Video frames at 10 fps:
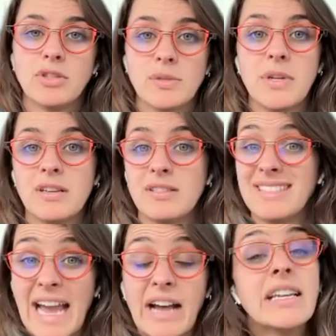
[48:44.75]
Just because
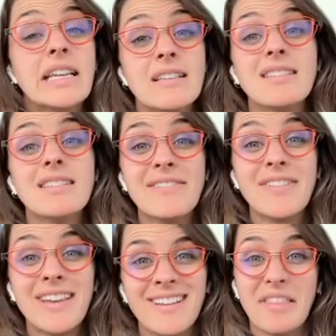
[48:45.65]
talent is
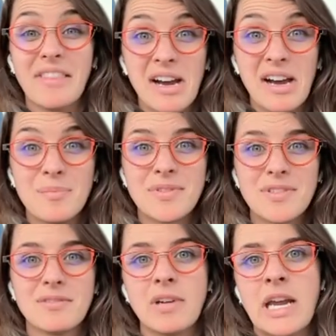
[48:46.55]
leaving the
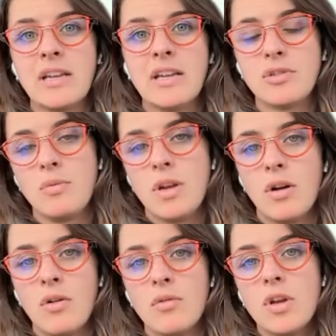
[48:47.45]
hubs, right? And so we
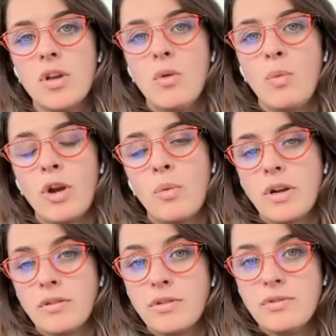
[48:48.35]
don't we don't
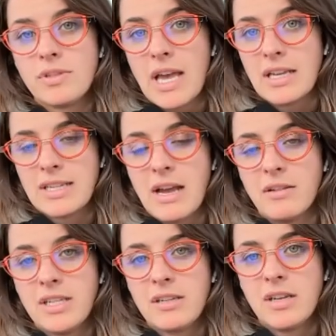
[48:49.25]
want to lose that
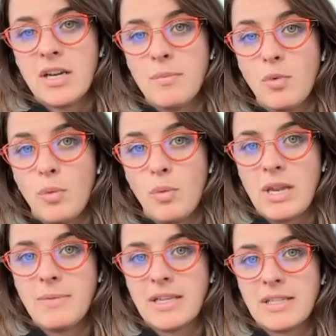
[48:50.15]
talent. Um, we want to
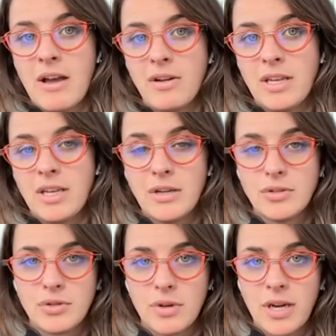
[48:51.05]
keep that talent
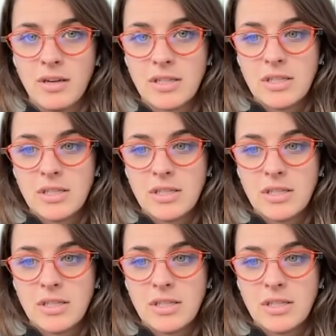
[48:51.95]
engaged, right?